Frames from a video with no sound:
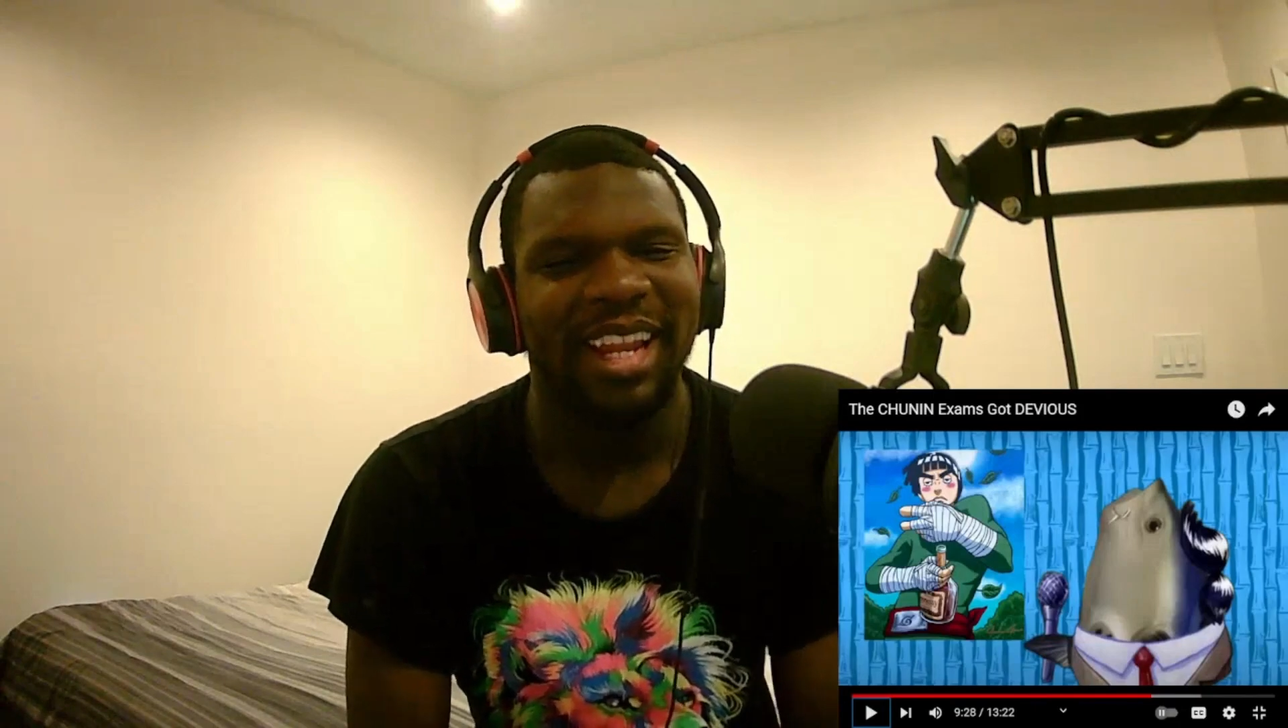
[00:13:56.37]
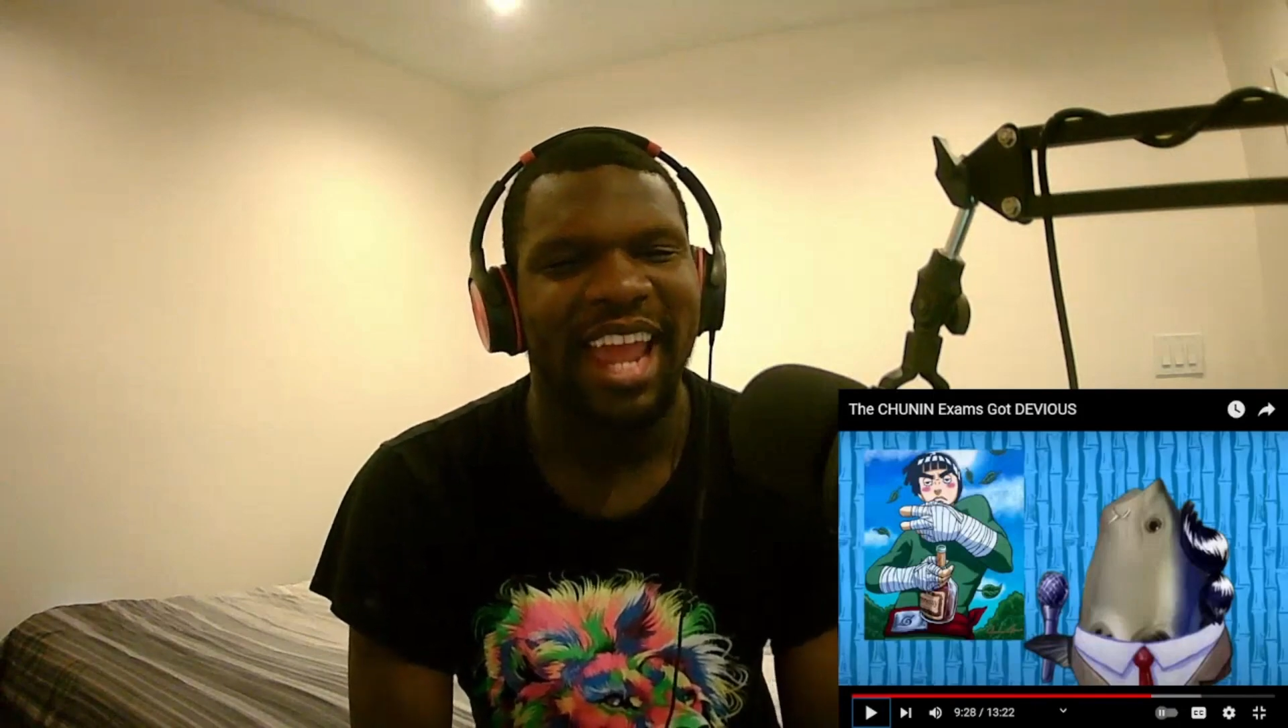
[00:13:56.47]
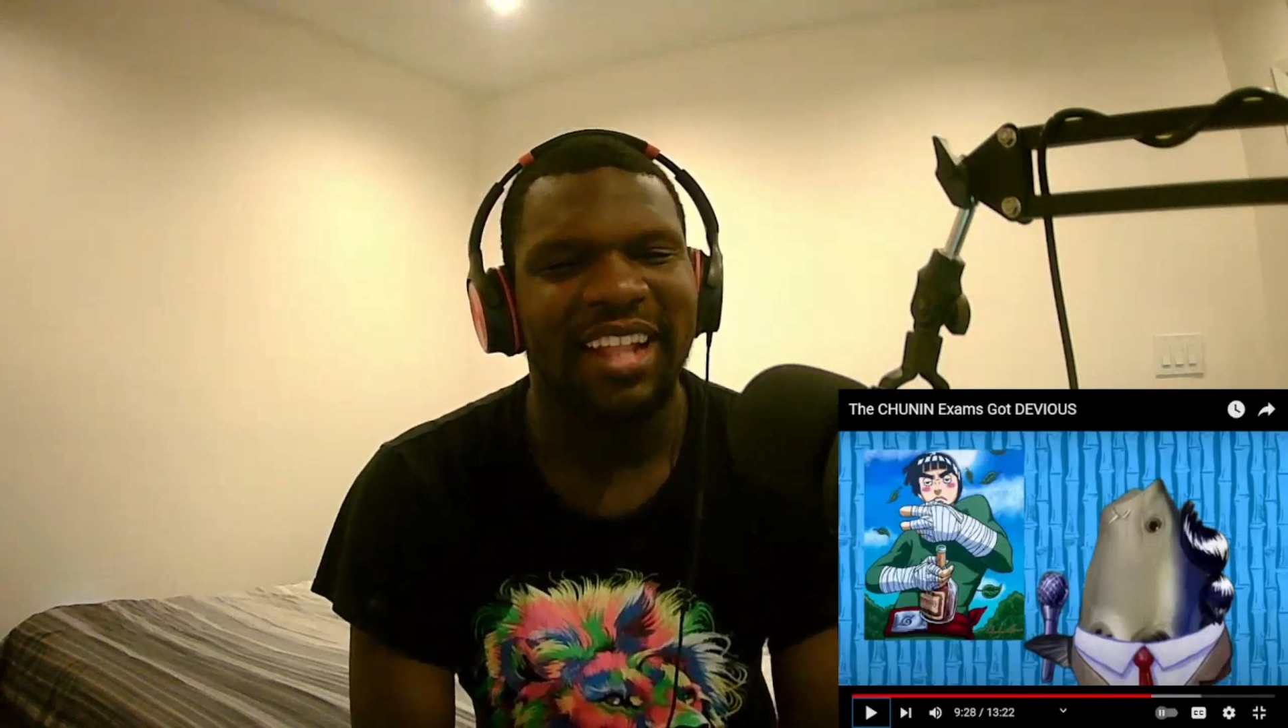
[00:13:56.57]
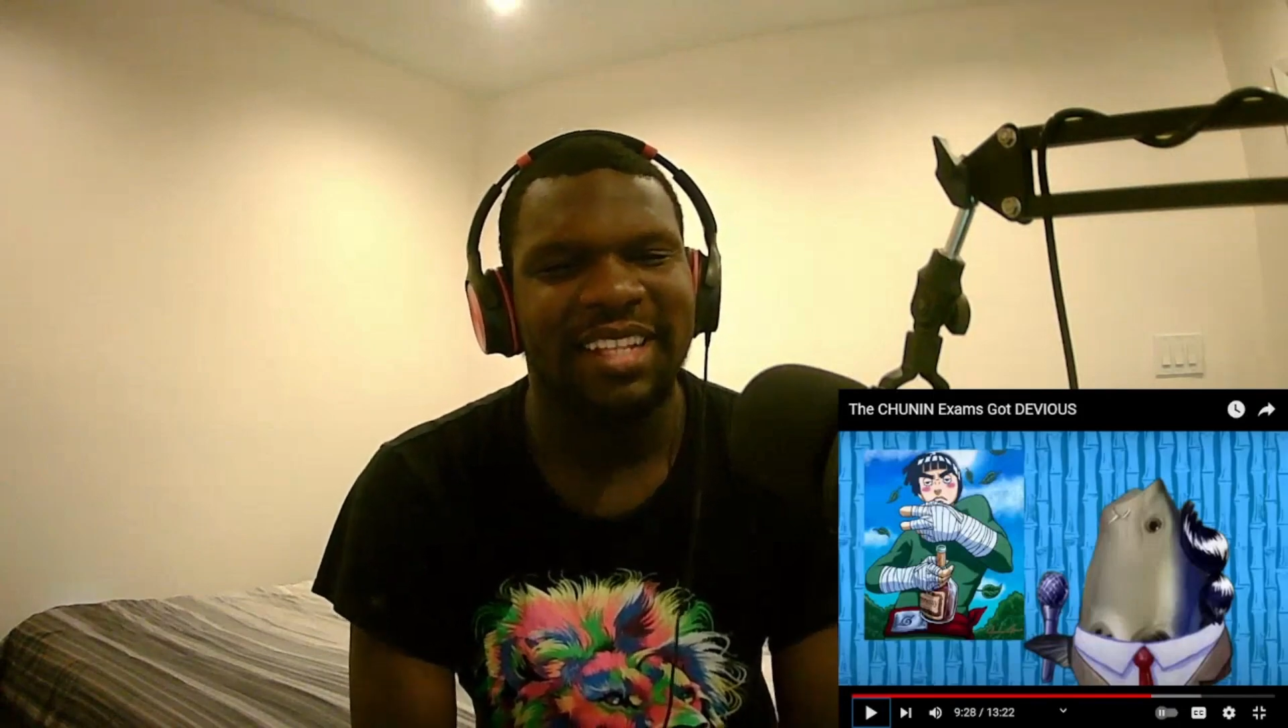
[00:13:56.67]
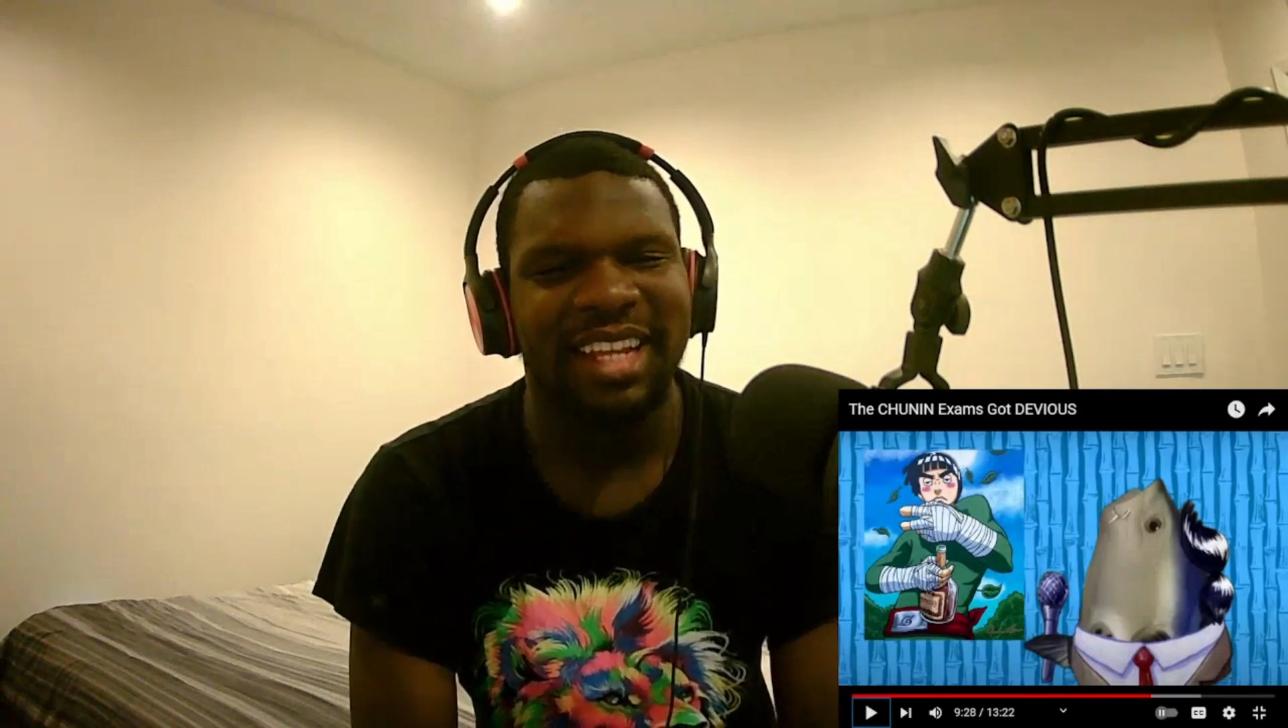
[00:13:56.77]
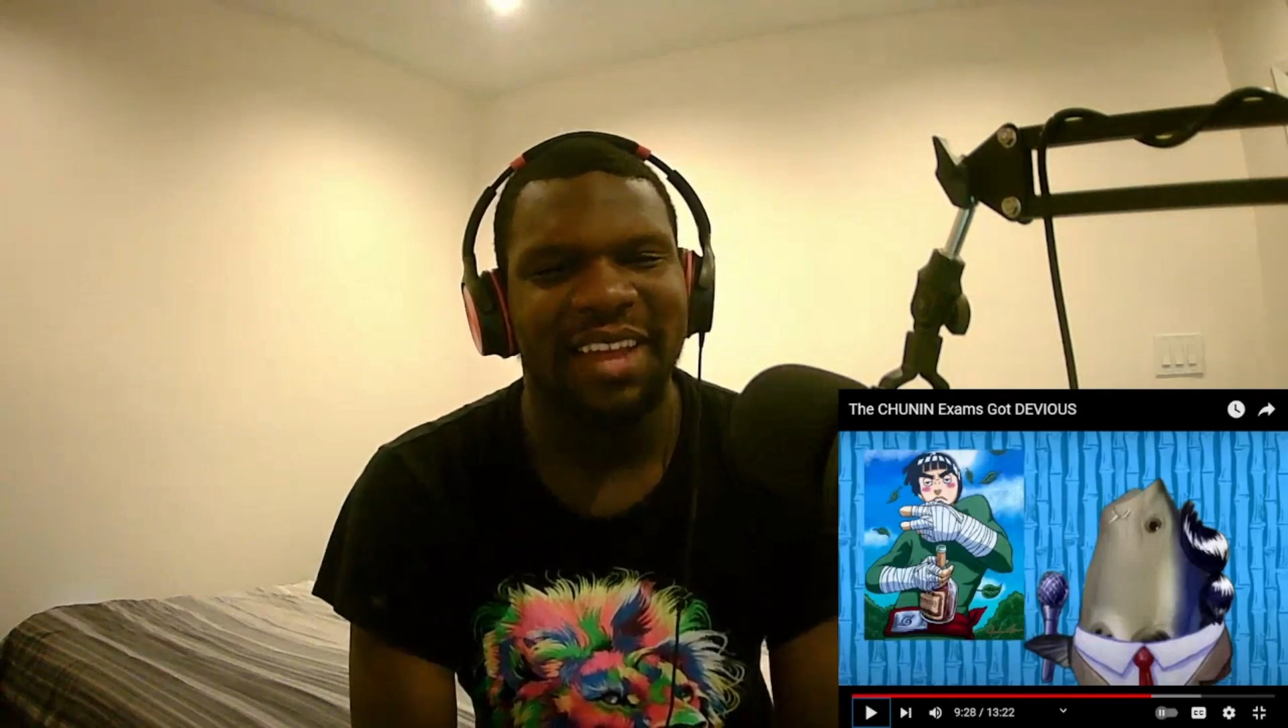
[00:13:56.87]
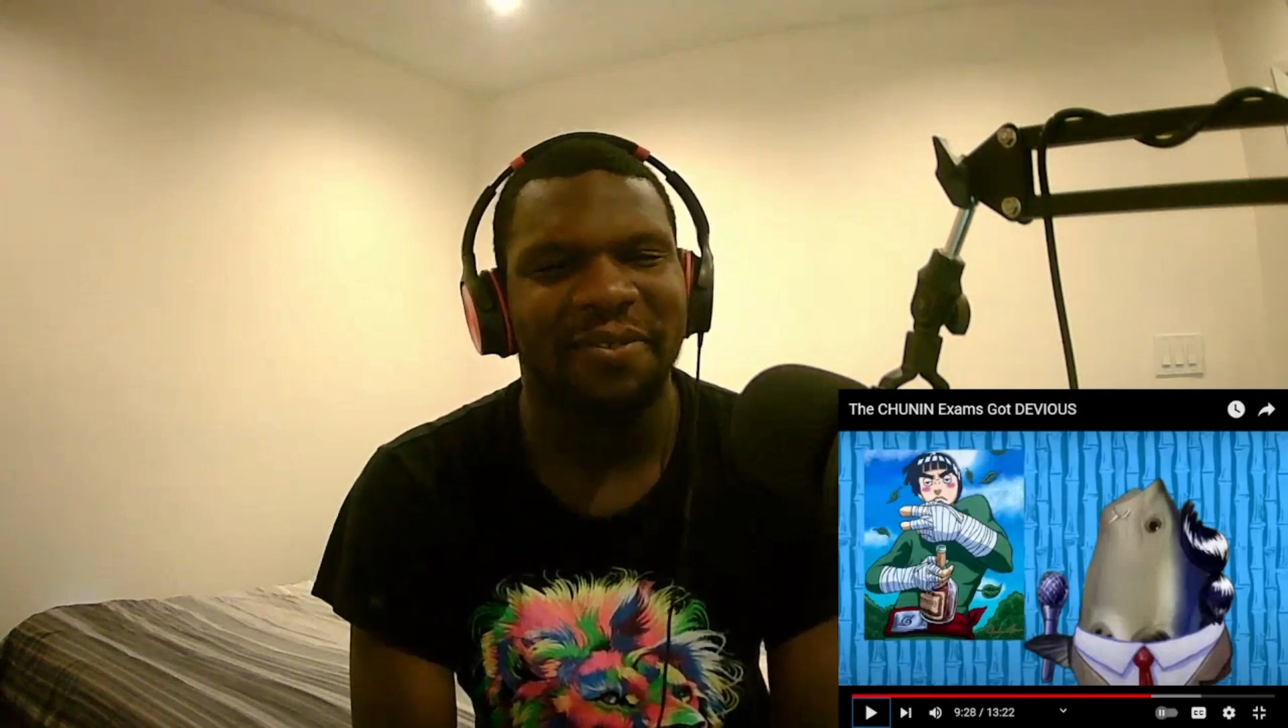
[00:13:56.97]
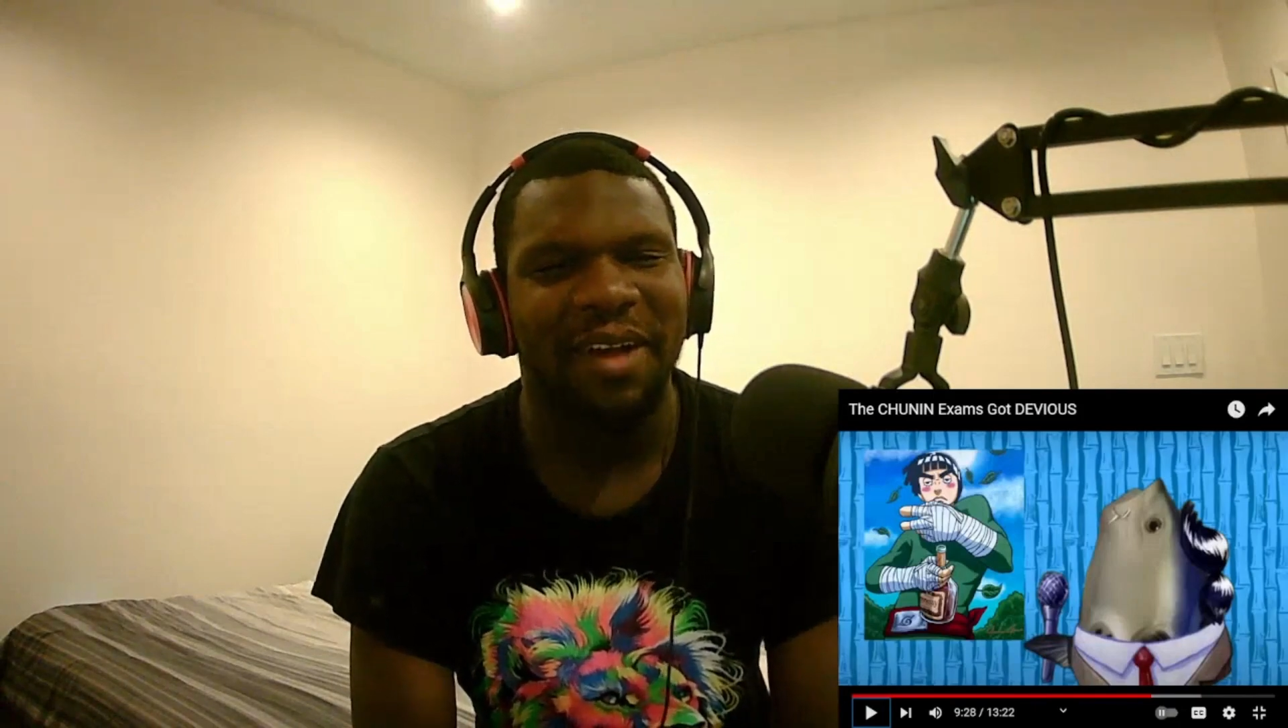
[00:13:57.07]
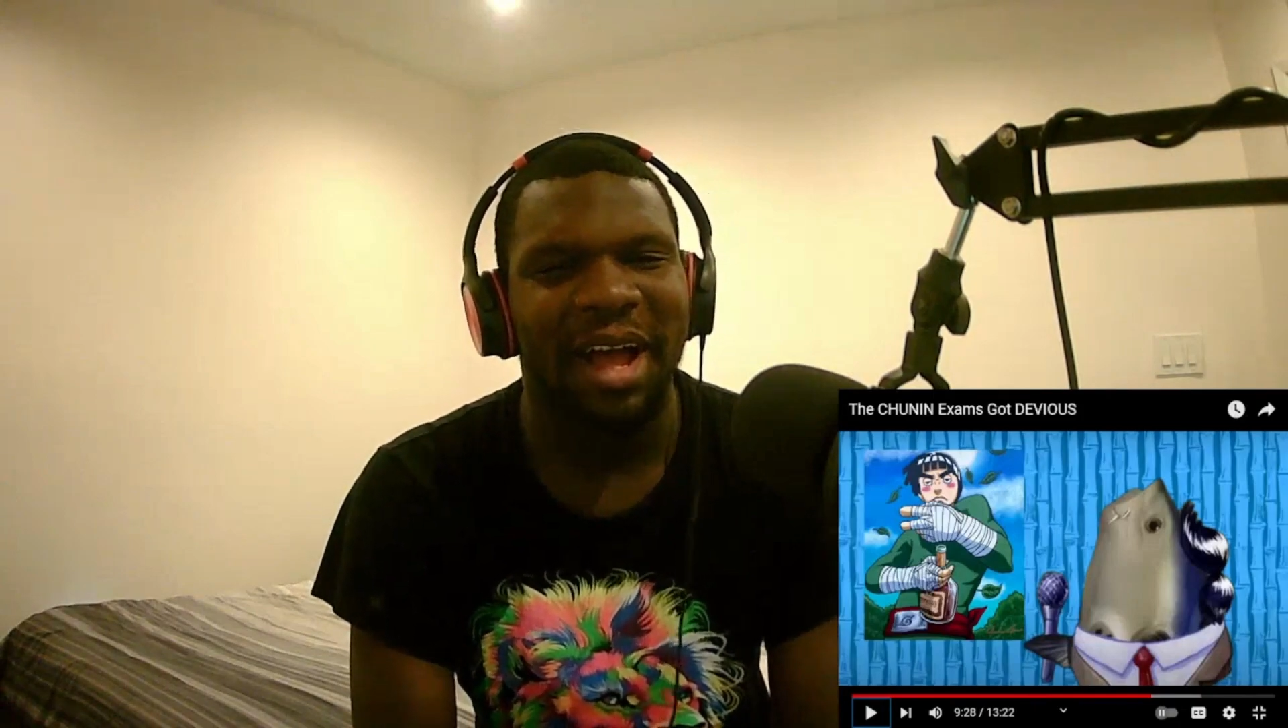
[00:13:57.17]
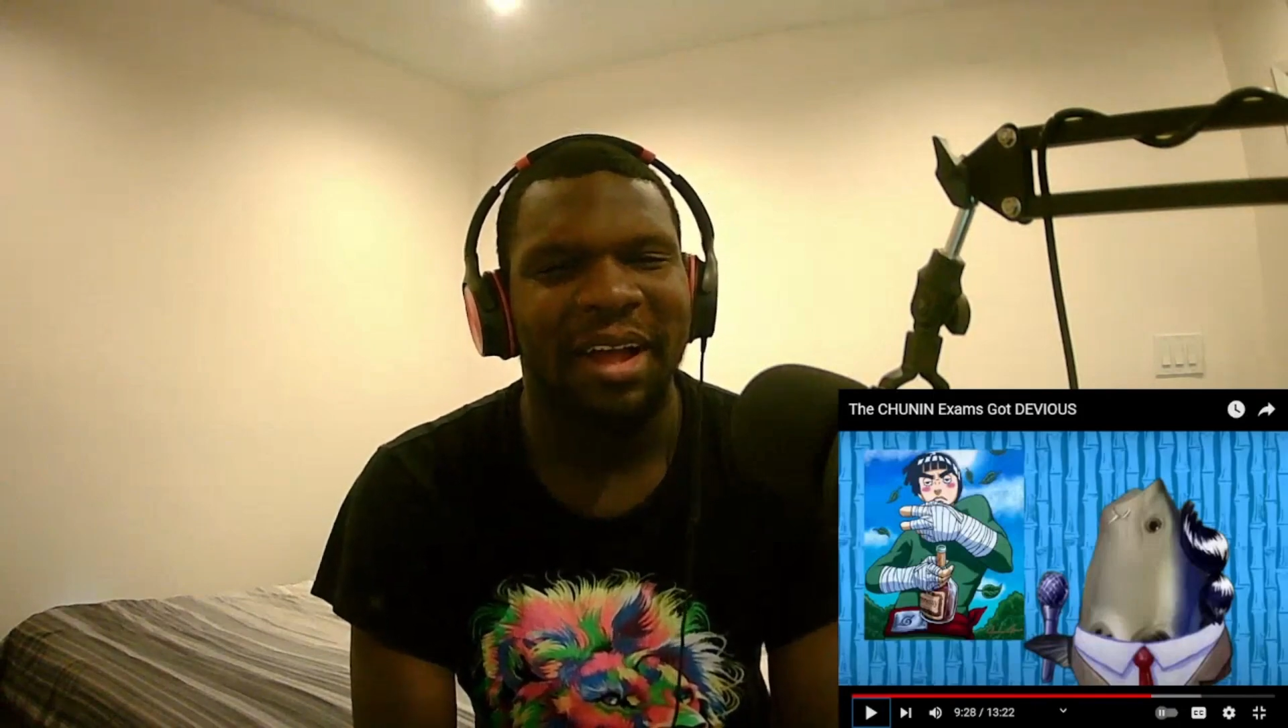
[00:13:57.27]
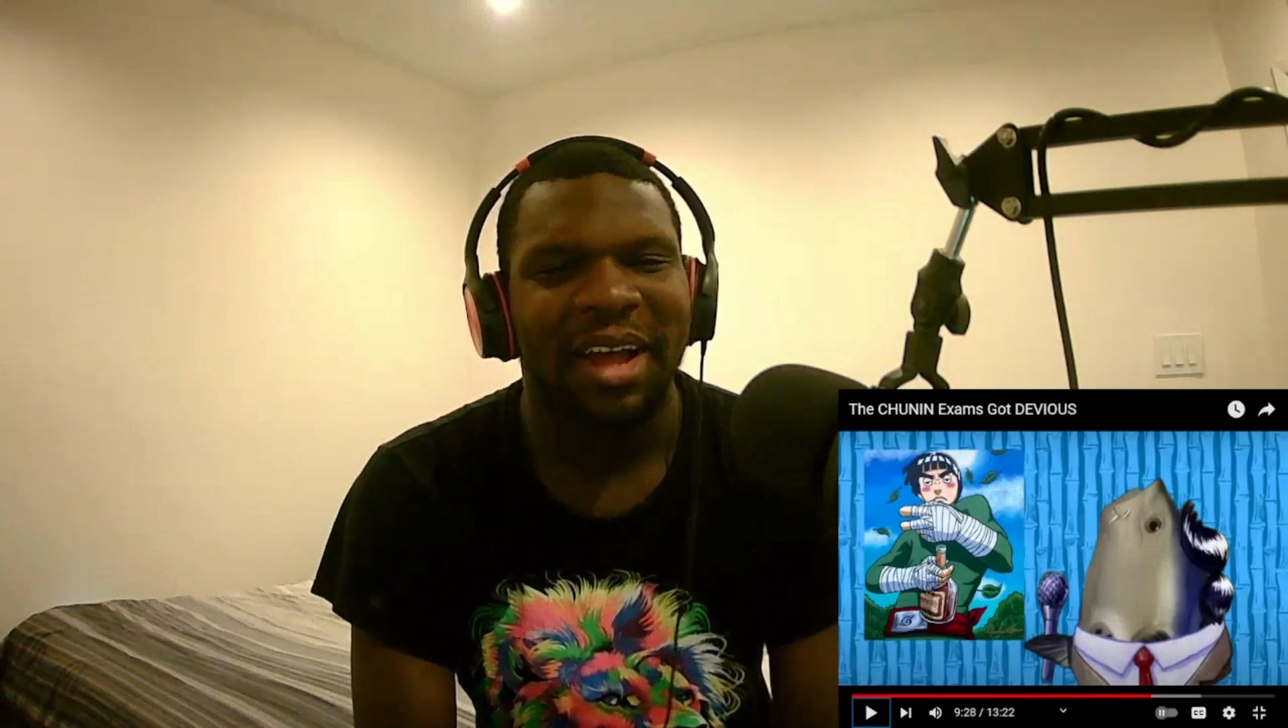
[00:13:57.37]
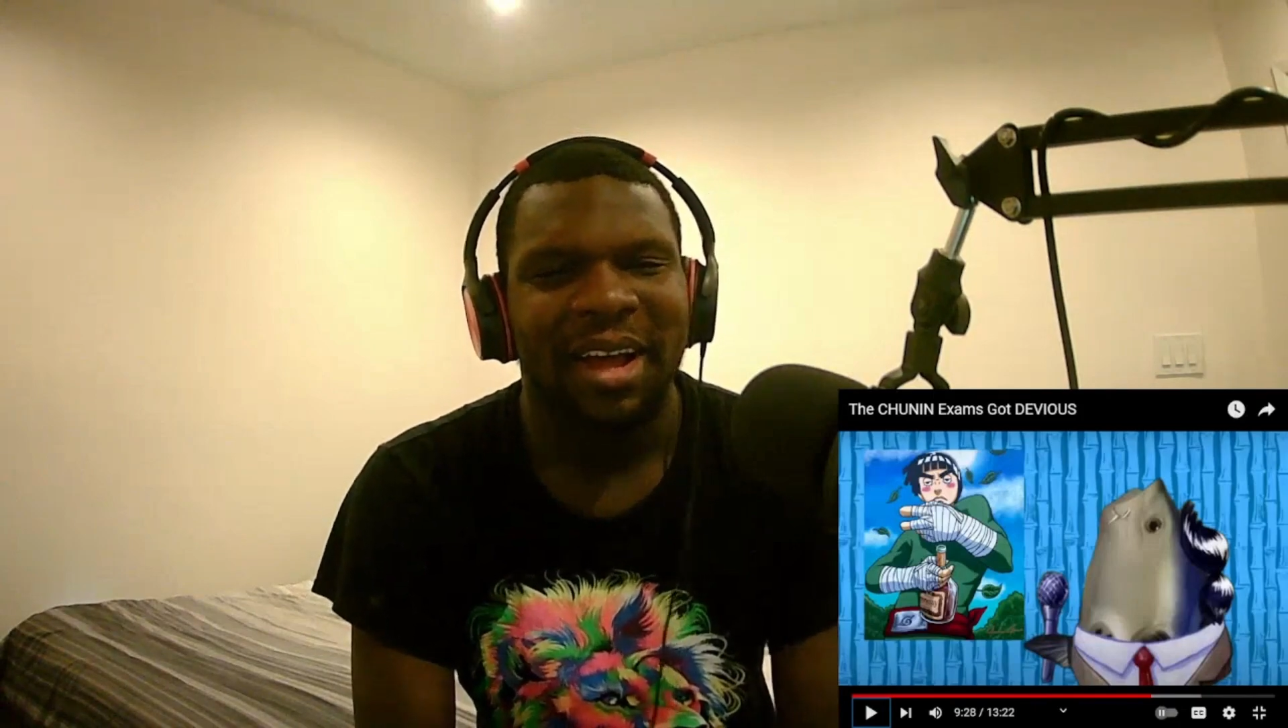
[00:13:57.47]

had to get Rock,